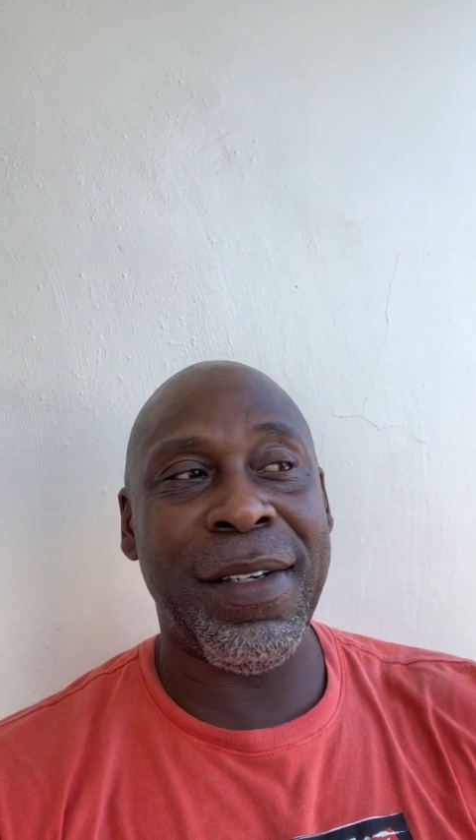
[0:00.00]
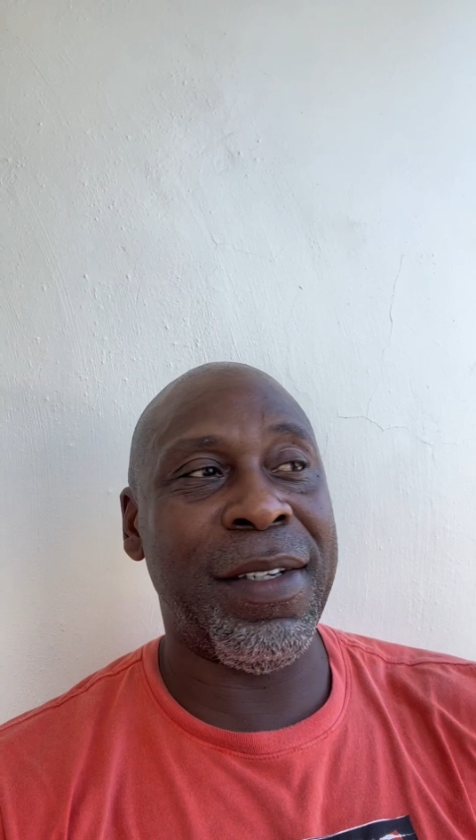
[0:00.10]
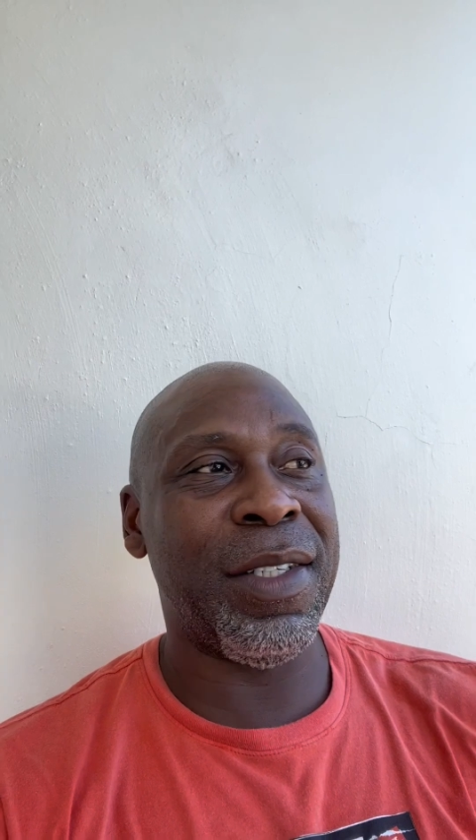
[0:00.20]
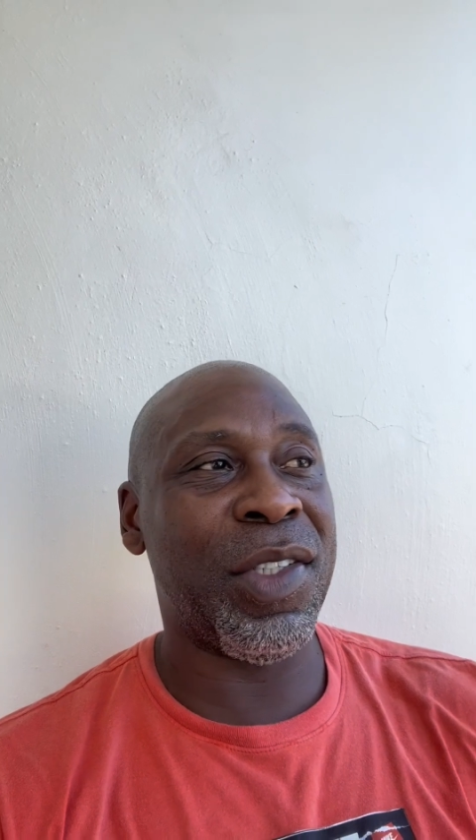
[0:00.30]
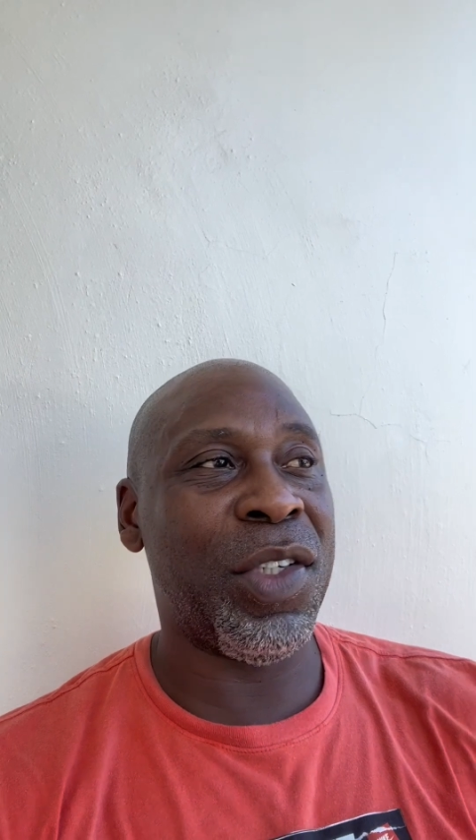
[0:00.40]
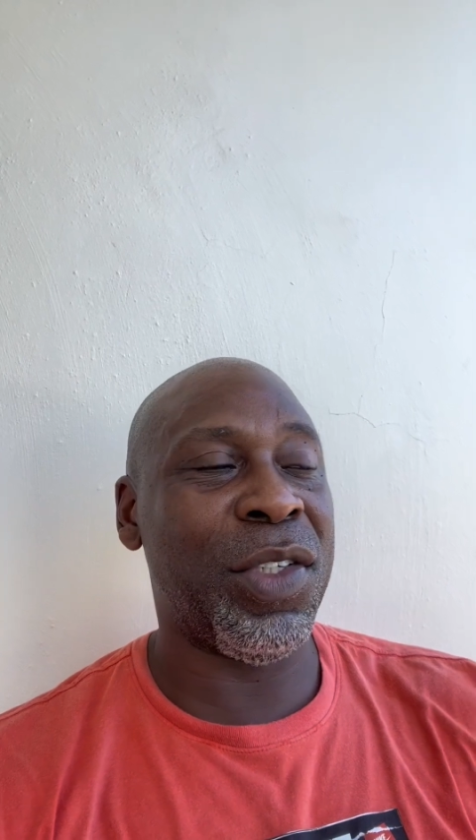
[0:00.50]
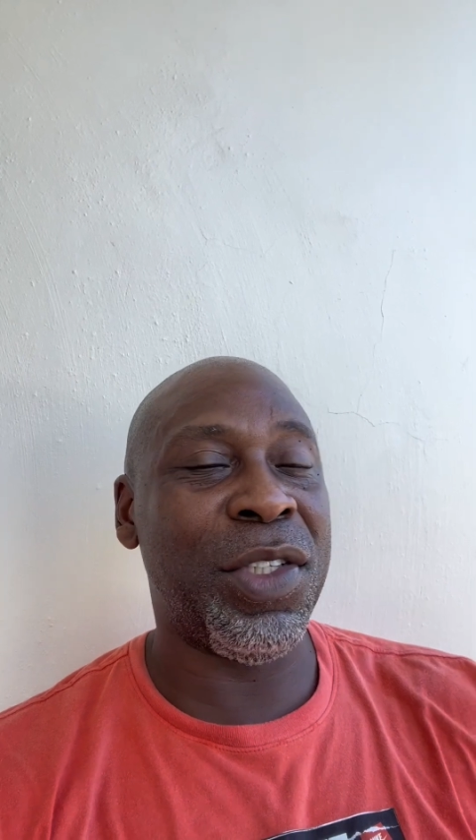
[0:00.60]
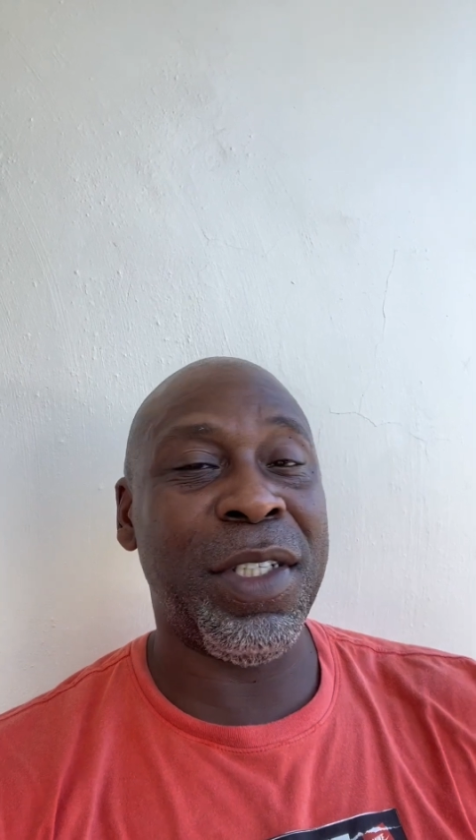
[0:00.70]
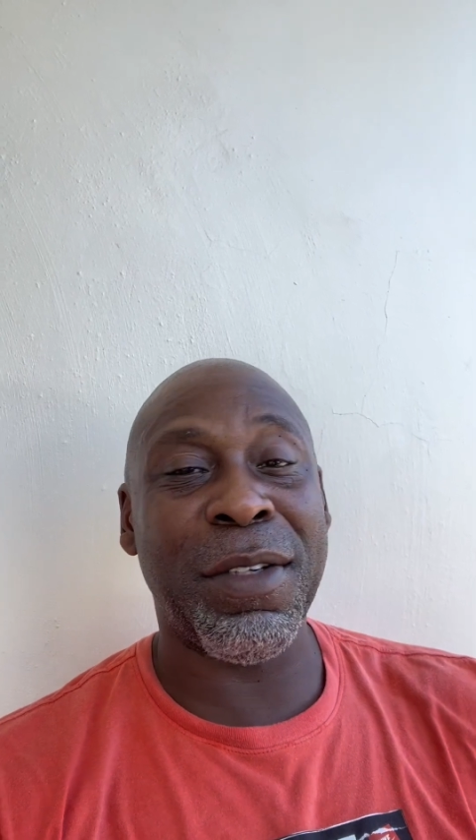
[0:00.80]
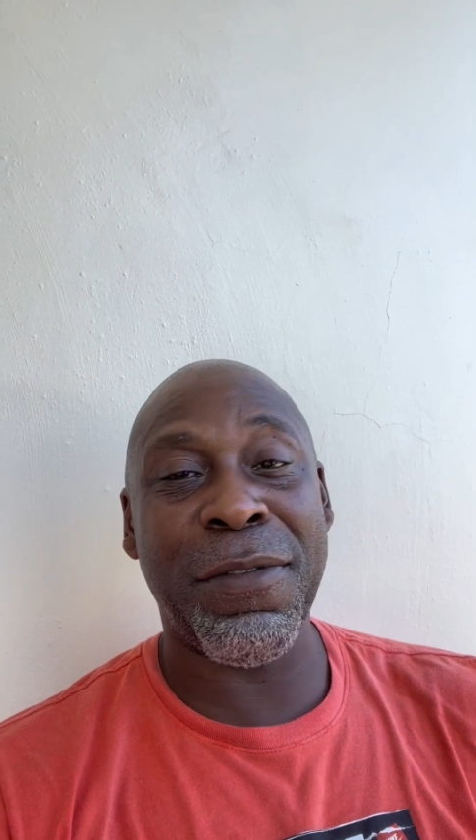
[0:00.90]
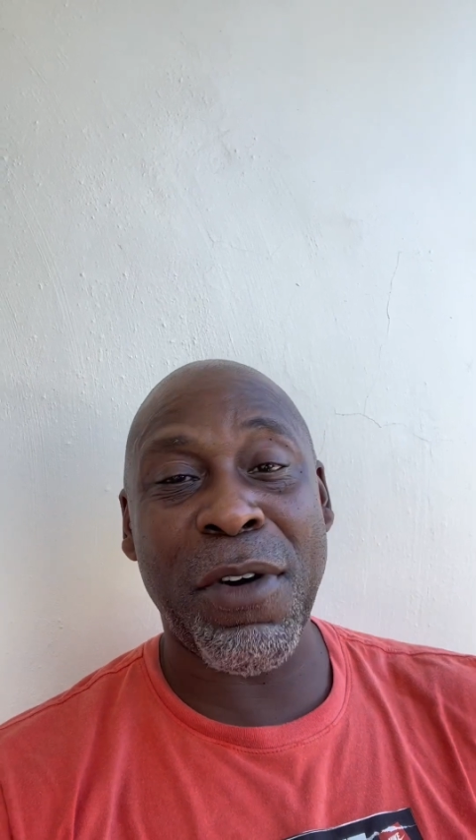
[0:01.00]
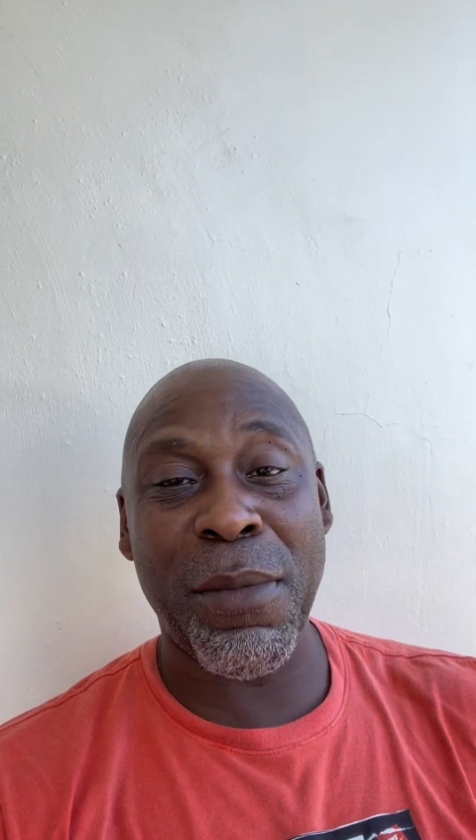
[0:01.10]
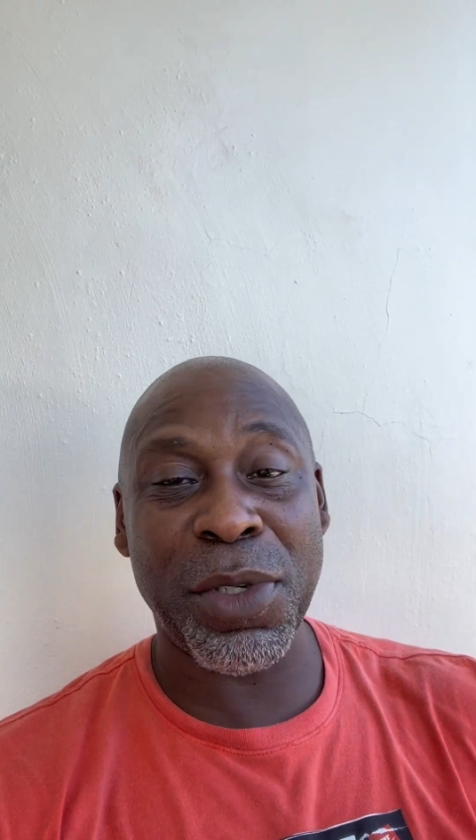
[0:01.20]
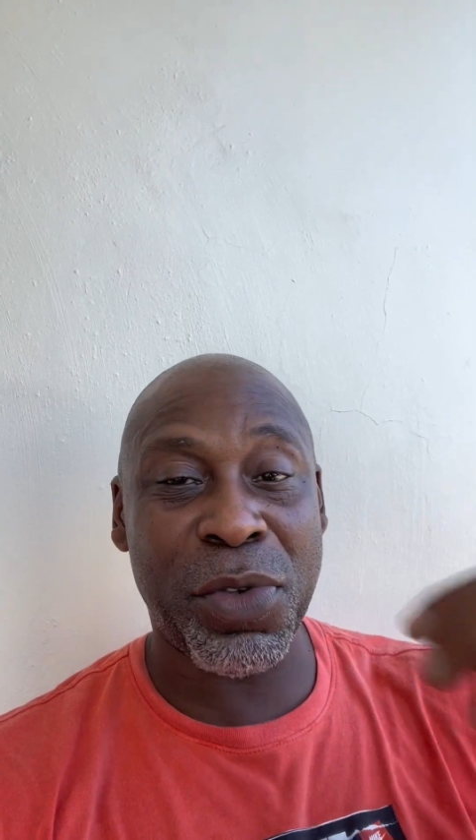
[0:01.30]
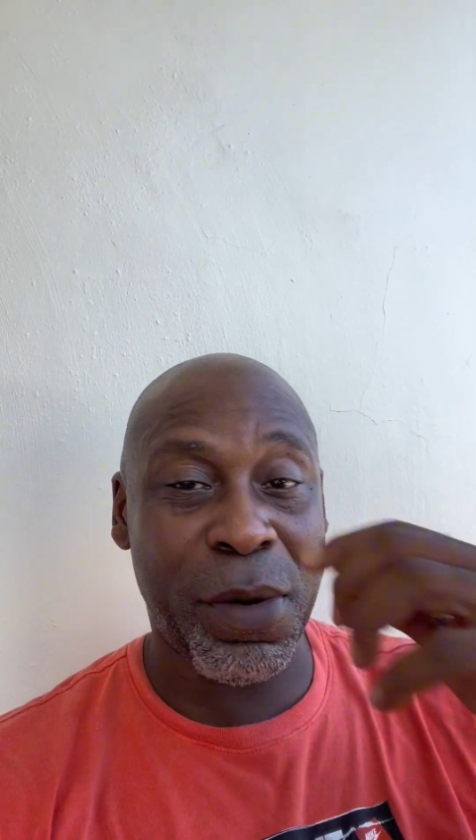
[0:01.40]
is she's a
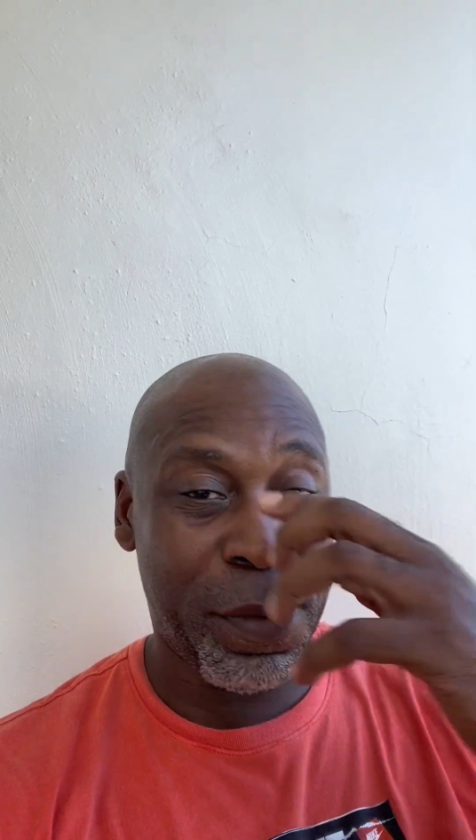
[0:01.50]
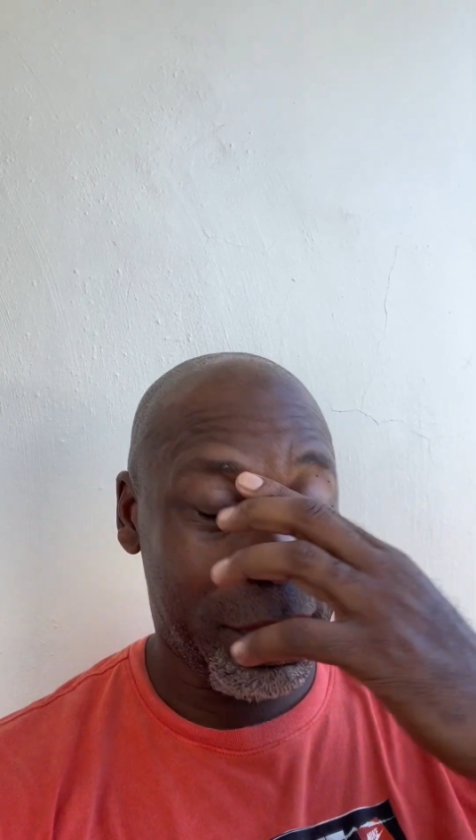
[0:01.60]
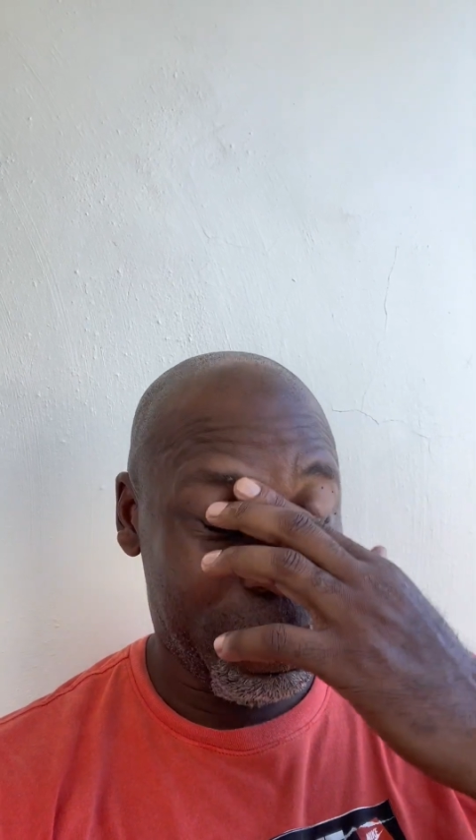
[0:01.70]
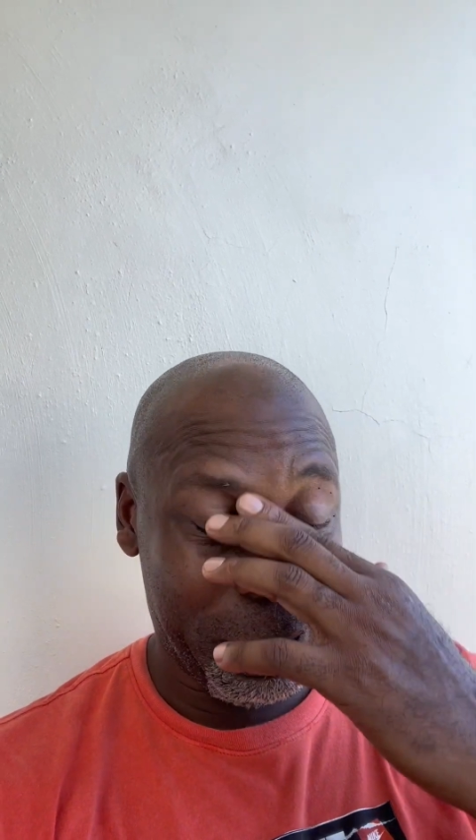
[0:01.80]
former stripper.